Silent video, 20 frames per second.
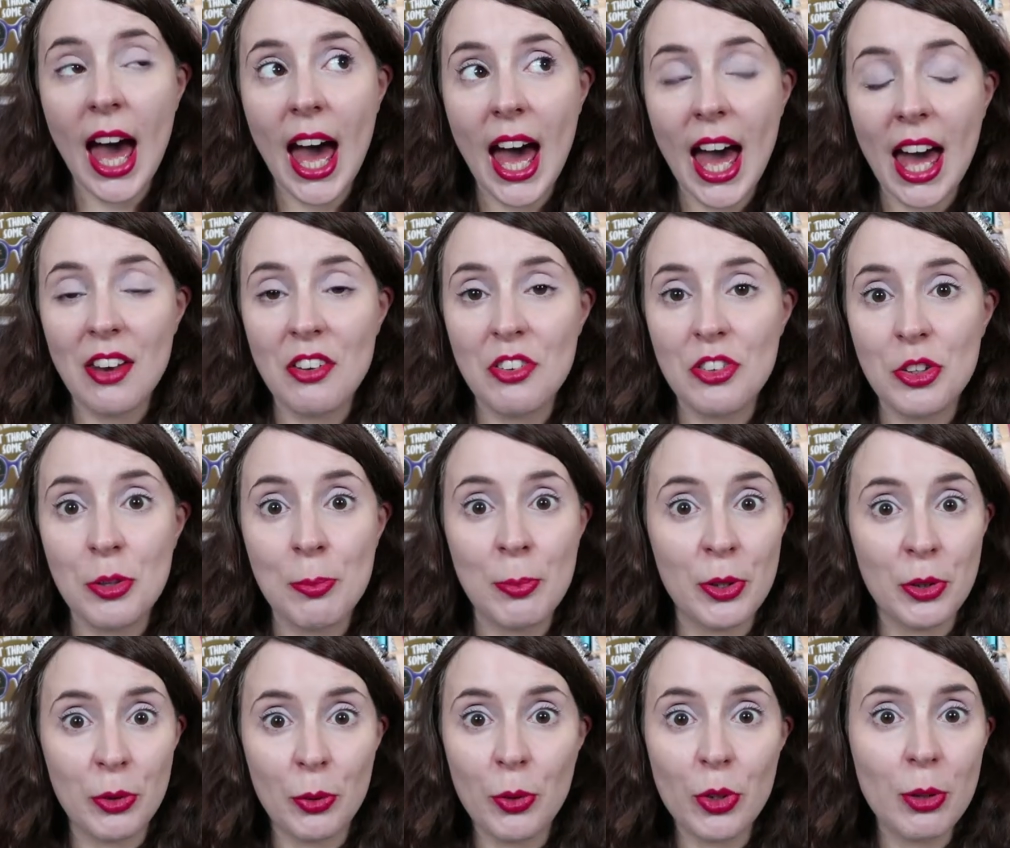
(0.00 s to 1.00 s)
and to
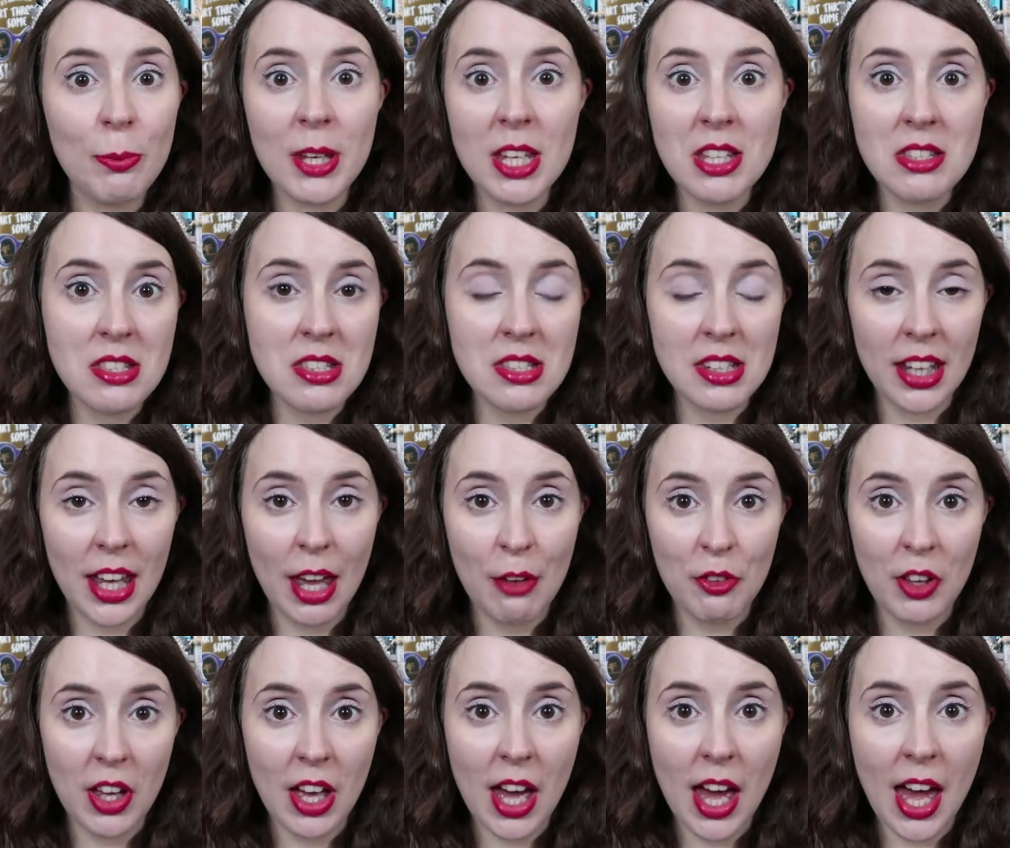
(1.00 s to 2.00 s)
put all the pieces
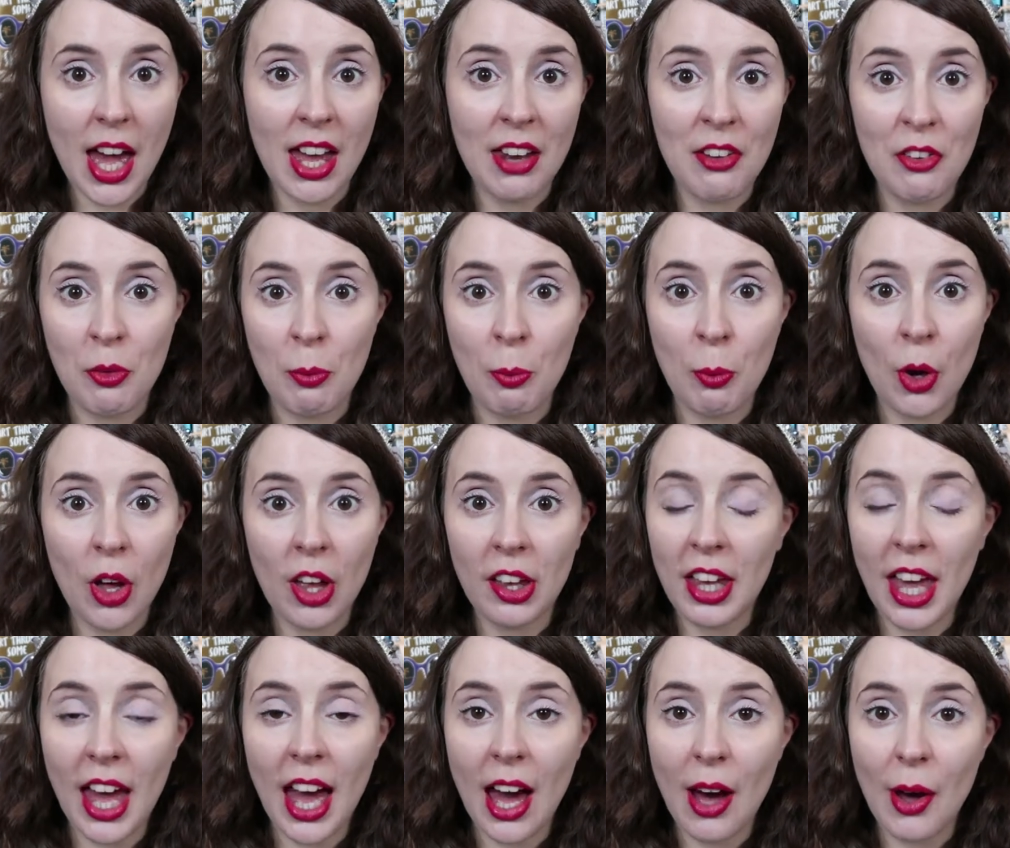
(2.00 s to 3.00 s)
together and
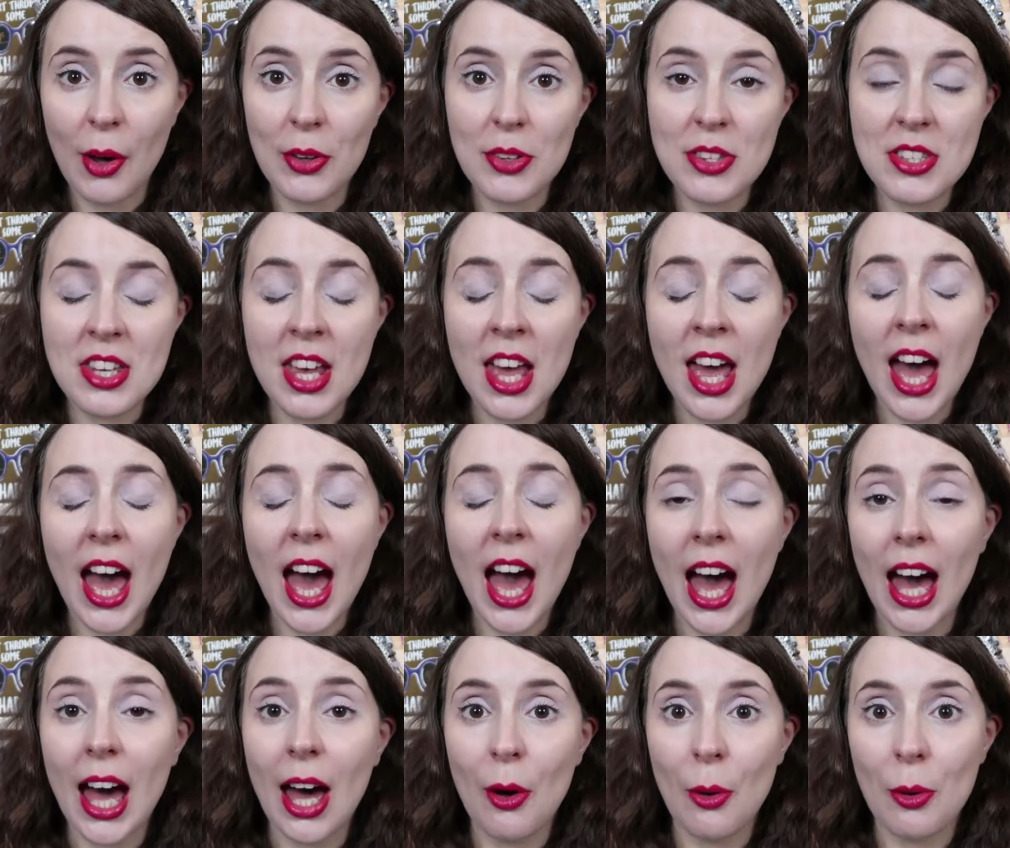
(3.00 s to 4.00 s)
work out
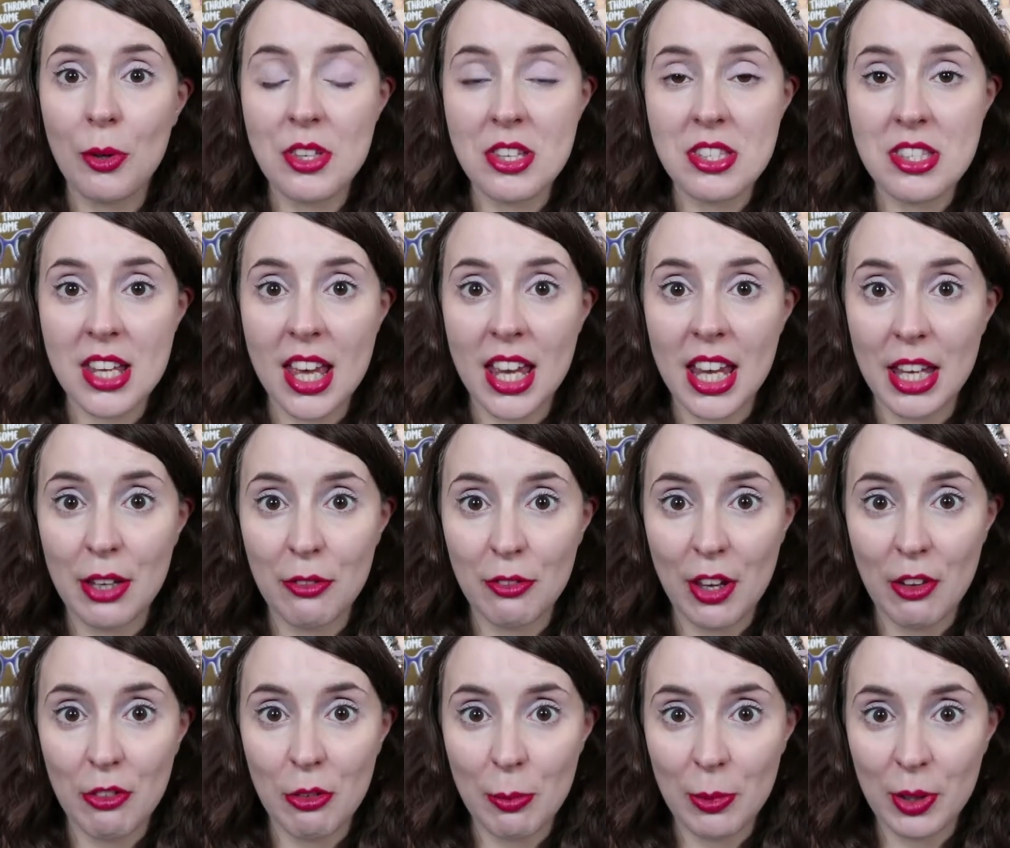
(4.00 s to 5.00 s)
how to save
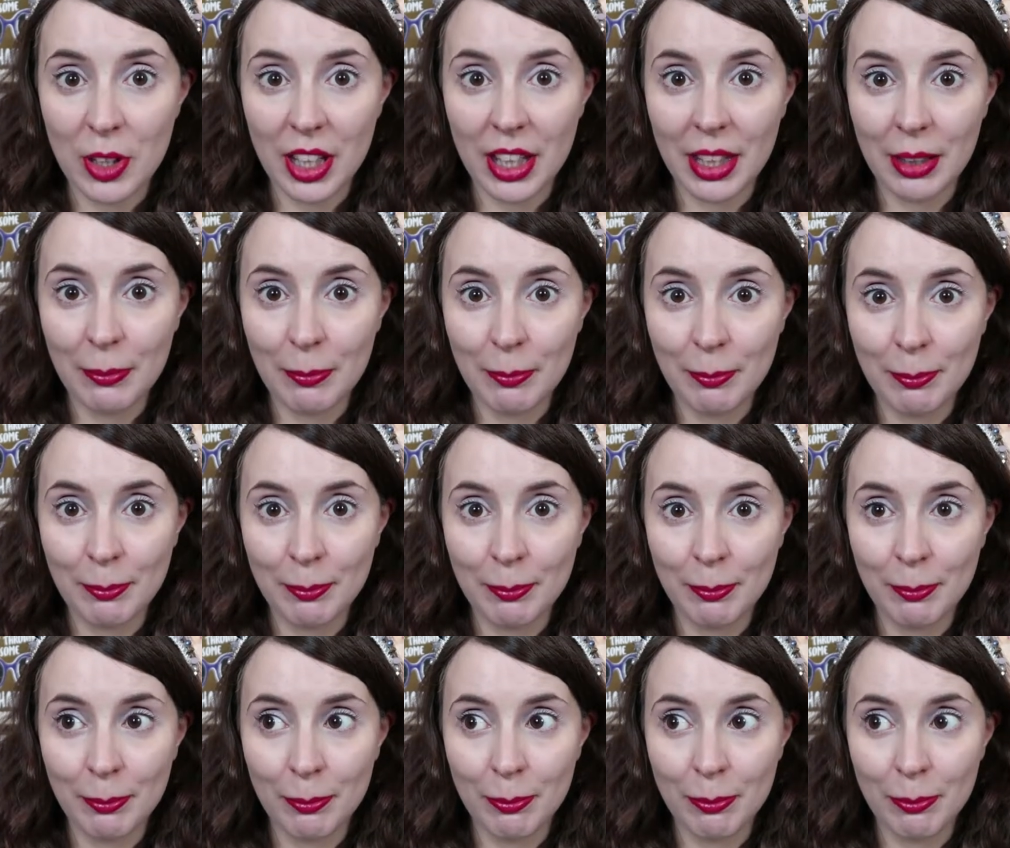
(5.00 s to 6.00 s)
everybody.
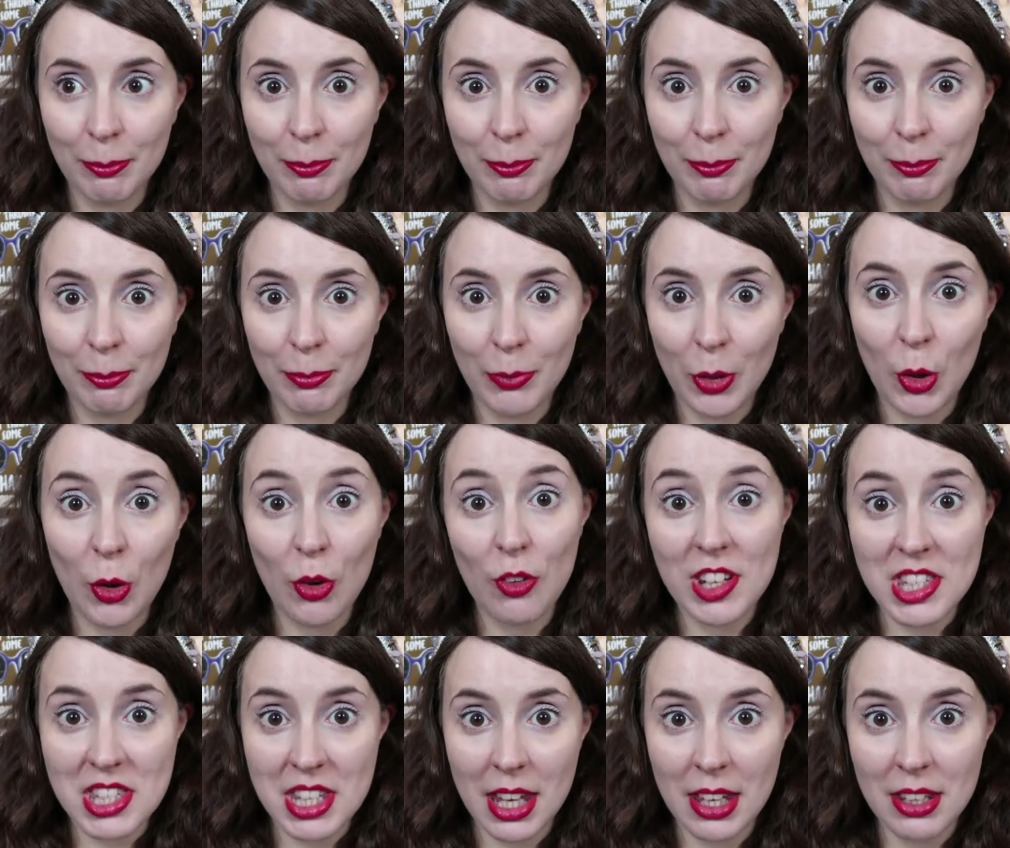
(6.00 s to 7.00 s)

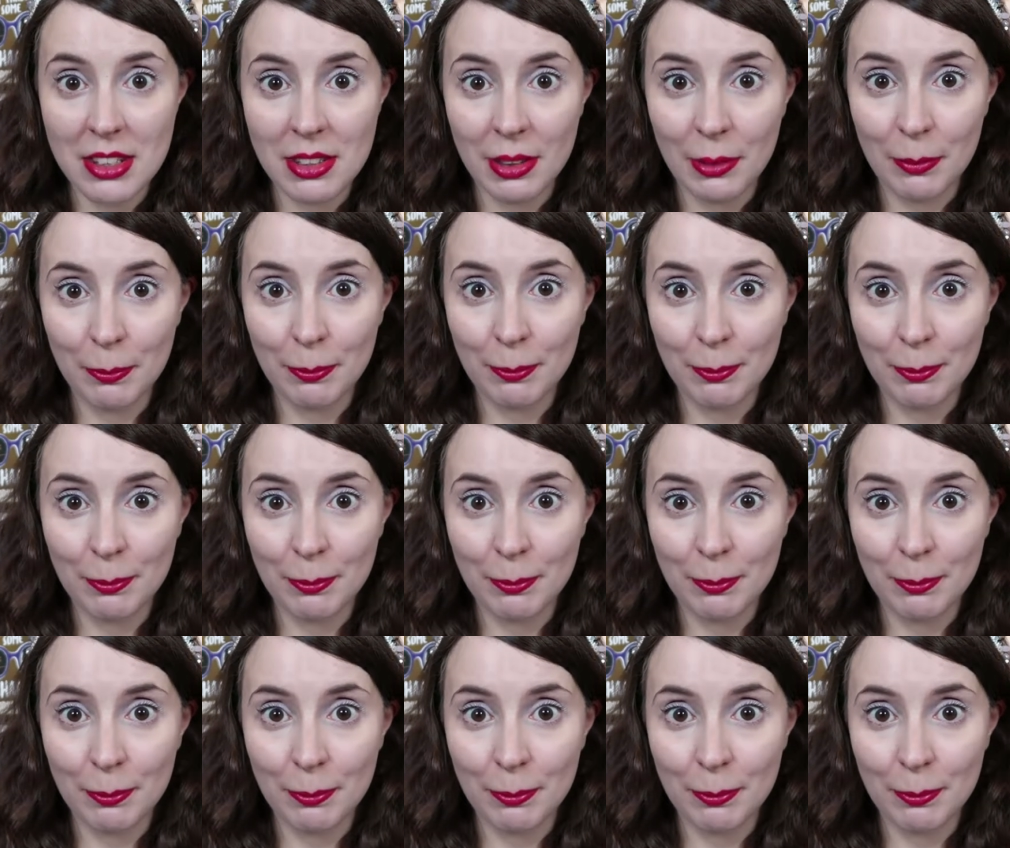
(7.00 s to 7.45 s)
Or is it?